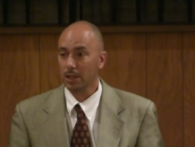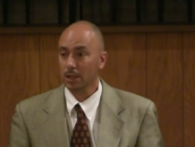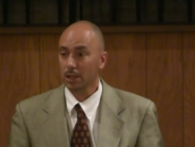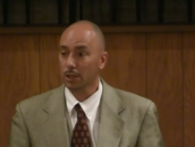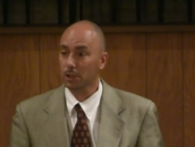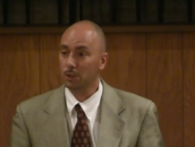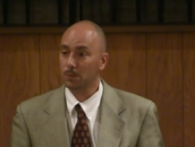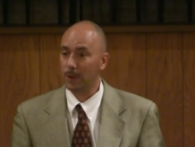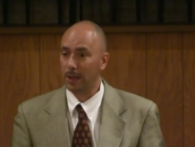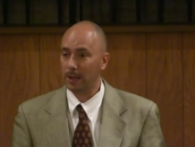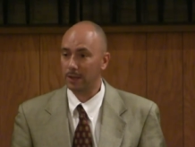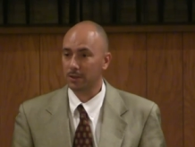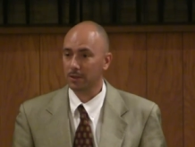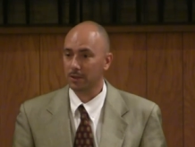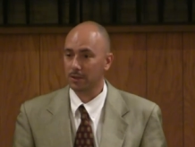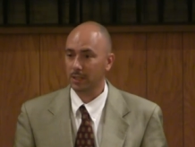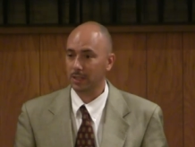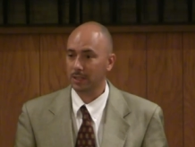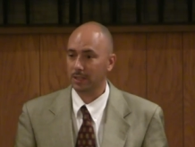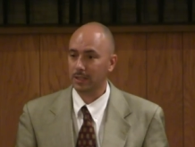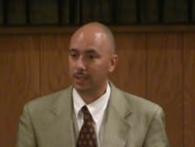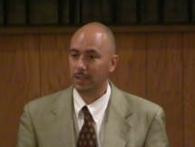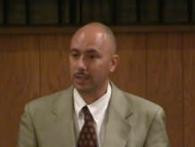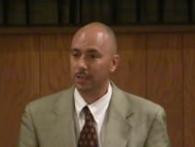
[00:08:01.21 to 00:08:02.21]
especially
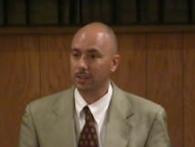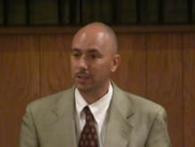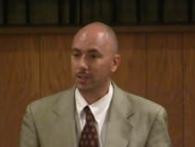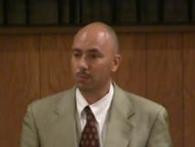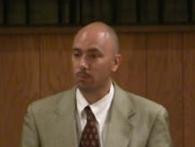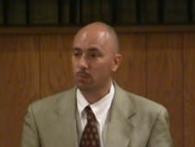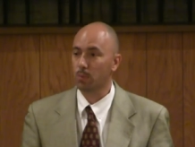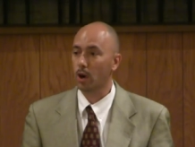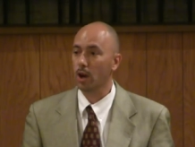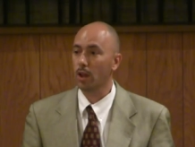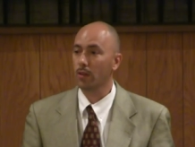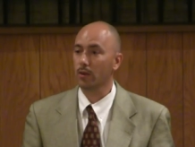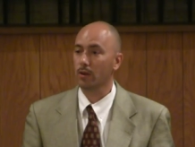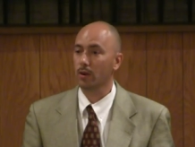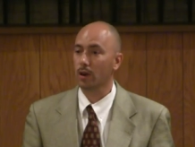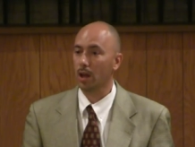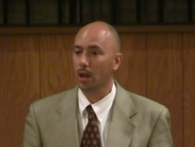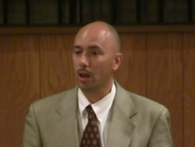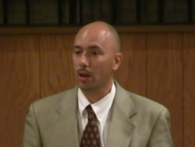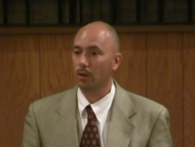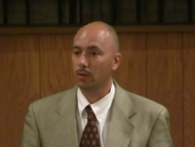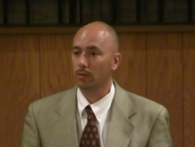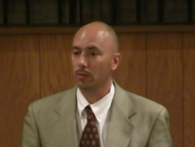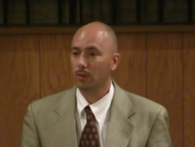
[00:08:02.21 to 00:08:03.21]
since his brother in
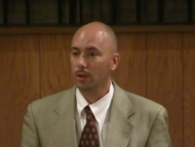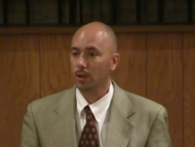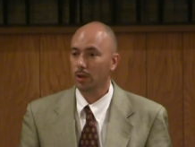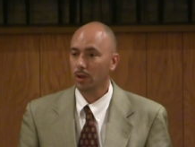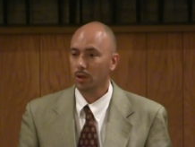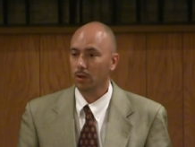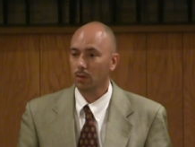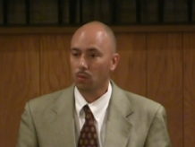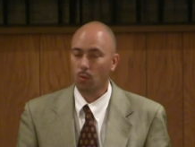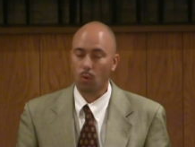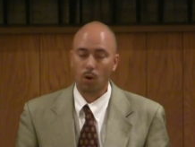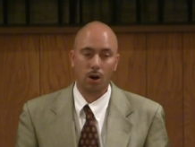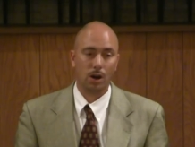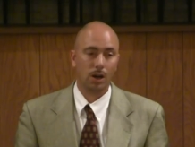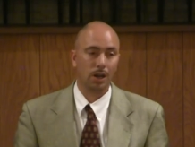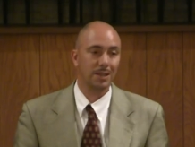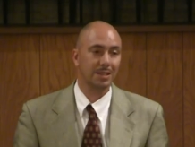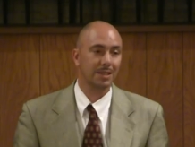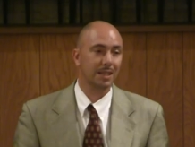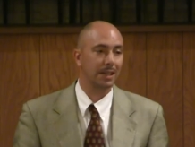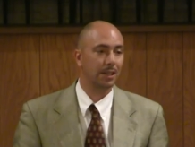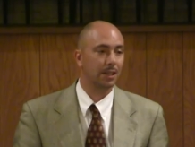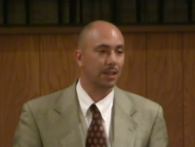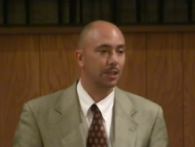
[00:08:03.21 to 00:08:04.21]
law was
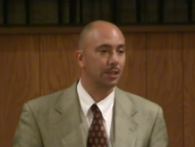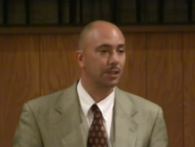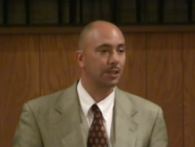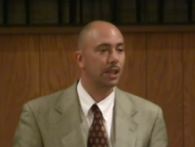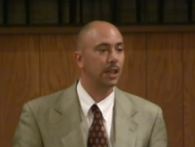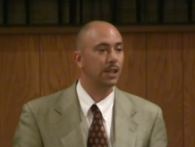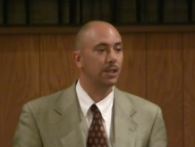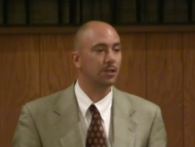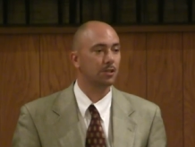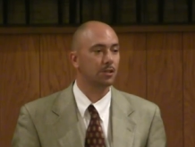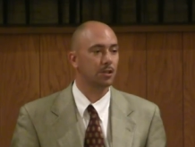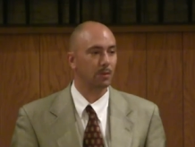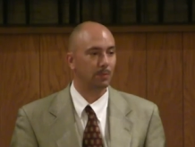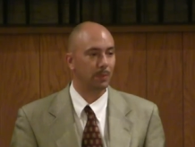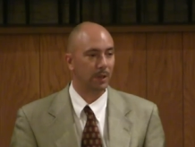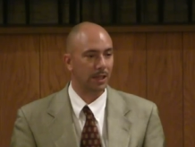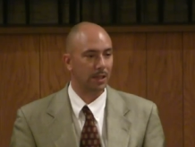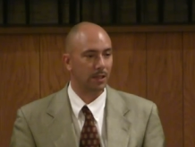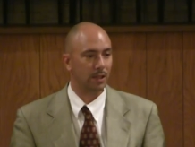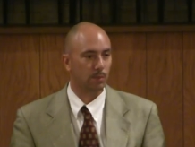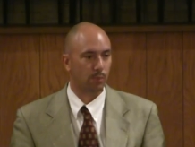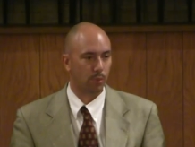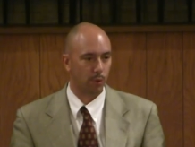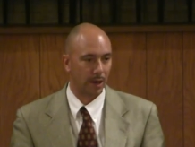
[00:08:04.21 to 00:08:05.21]
and continues to be
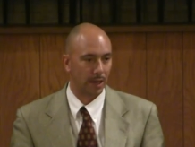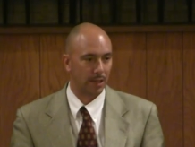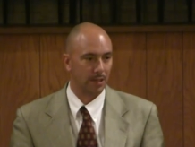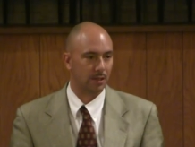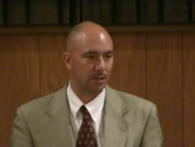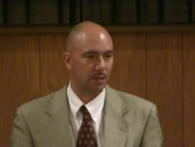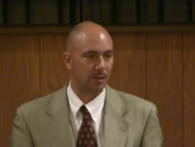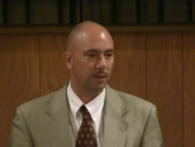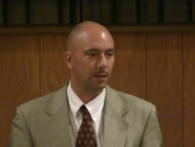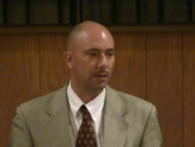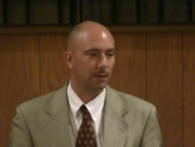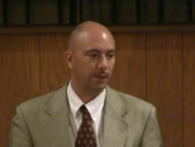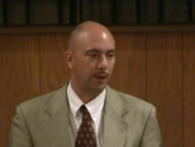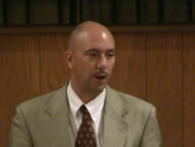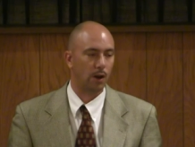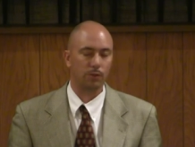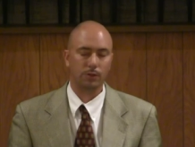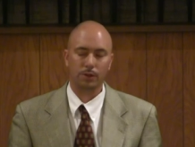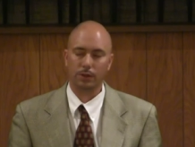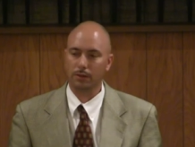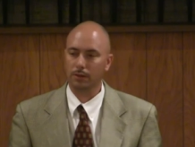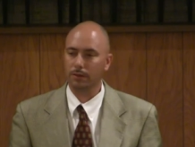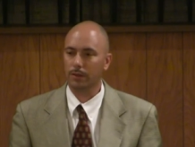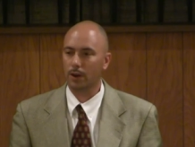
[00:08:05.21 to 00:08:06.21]
the president of Faulkner
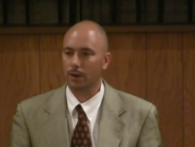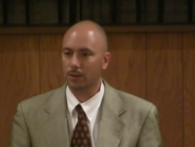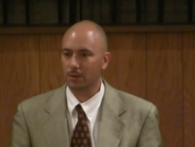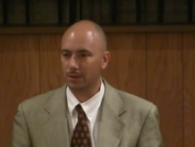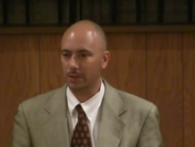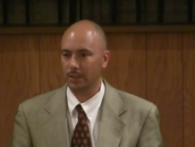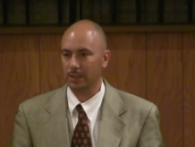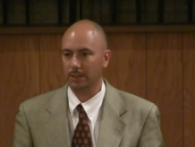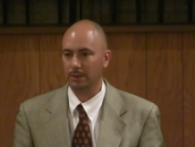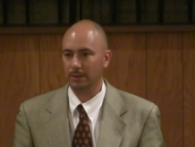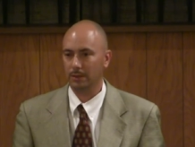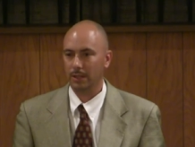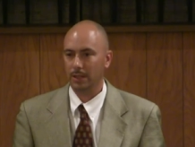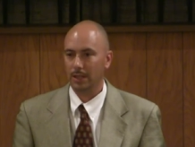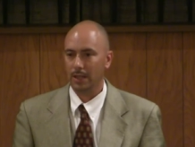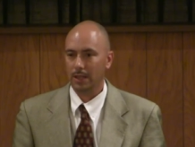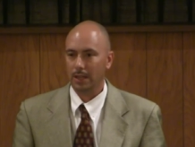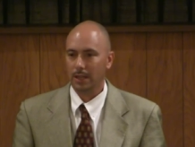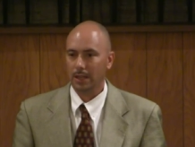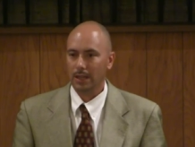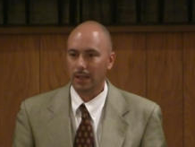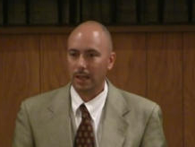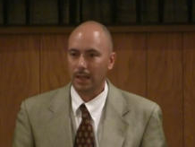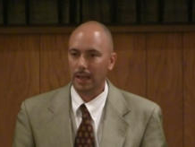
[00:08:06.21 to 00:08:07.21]
University.
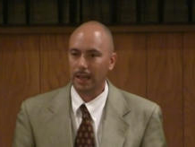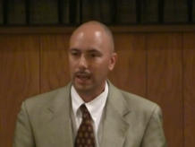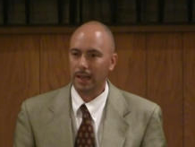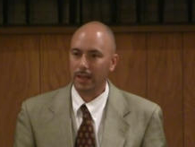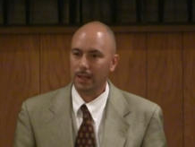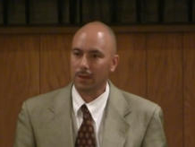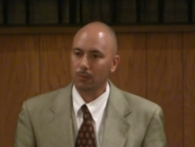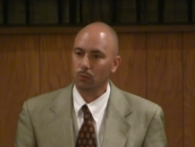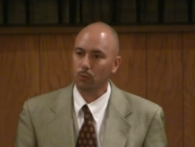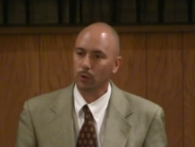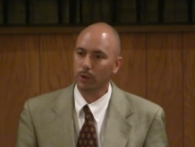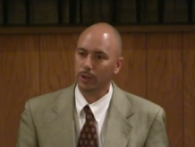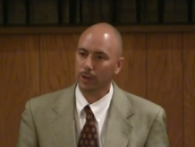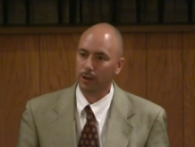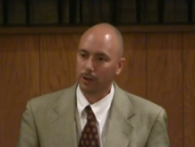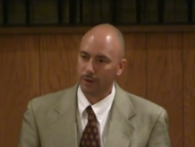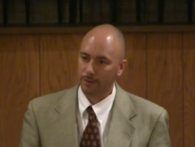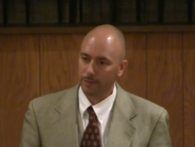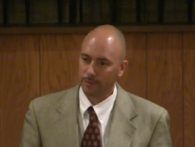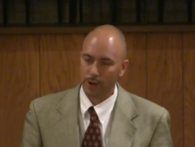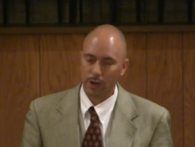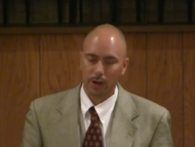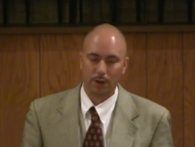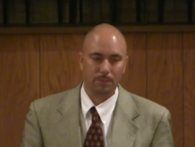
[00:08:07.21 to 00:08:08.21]
And we heard
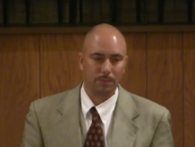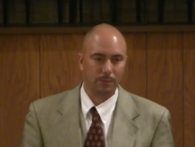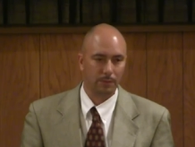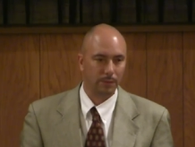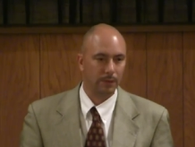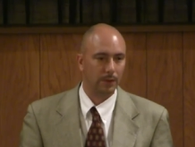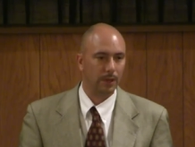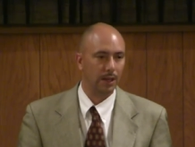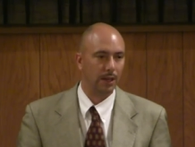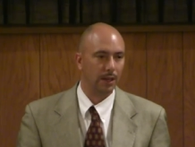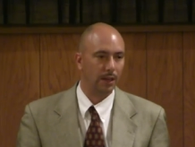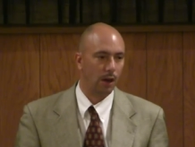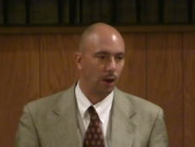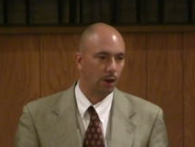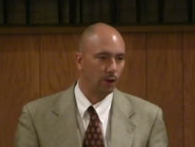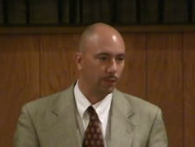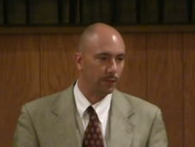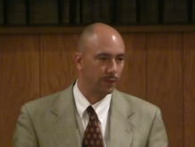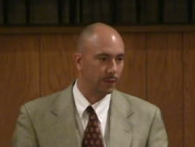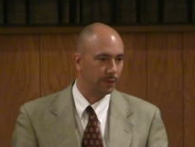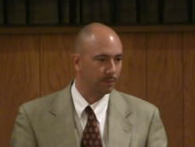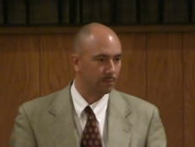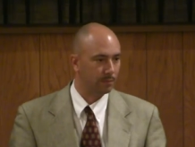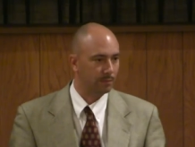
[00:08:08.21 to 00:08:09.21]
very uh,
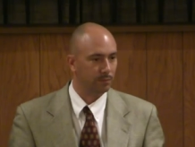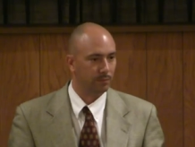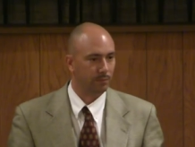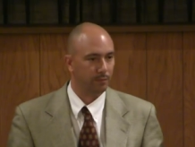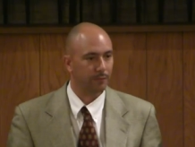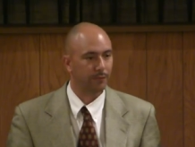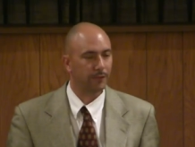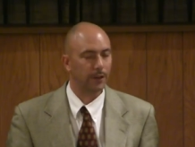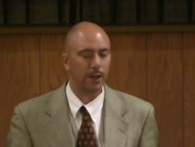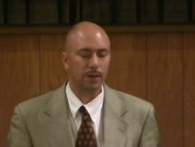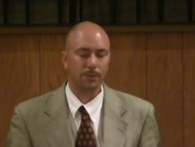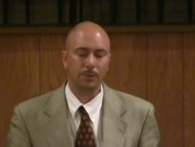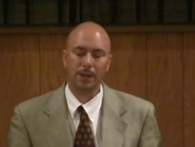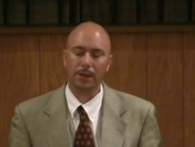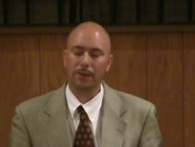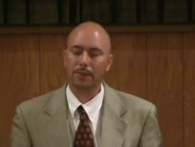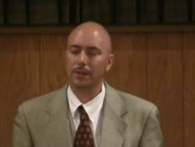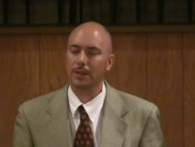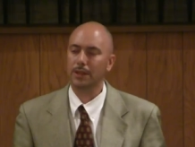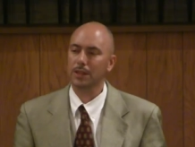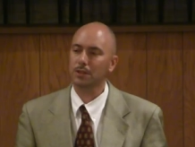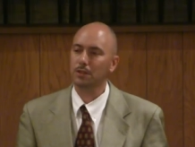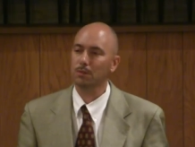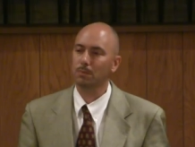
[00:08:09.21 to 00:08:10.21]
often very many
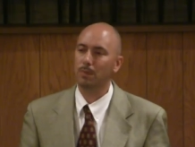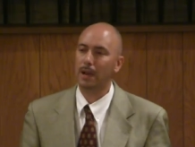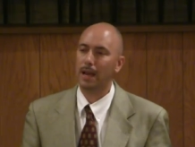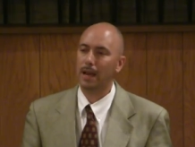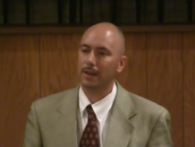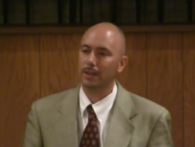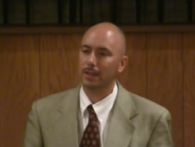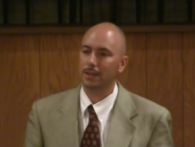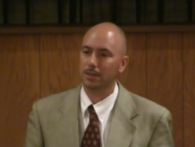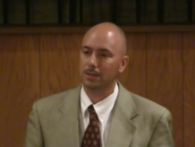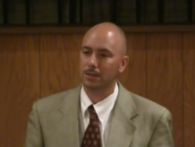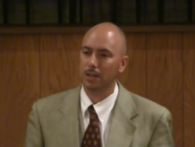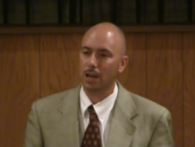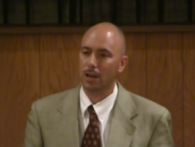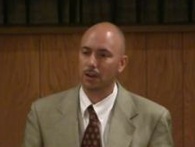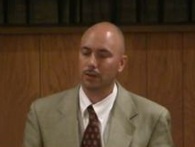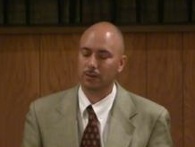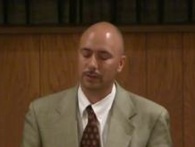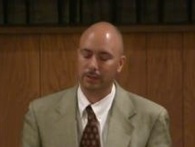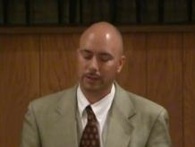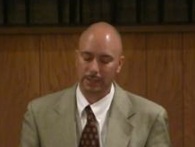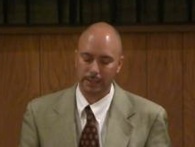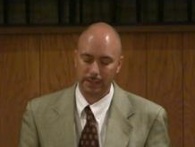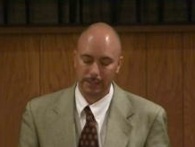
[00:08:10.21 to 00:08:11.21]
things about his
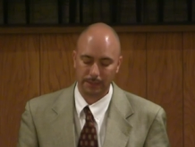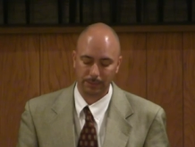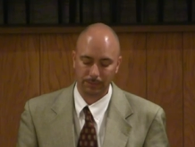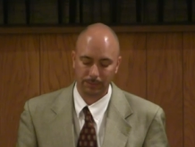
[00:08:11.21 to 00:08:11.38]
doctrine then.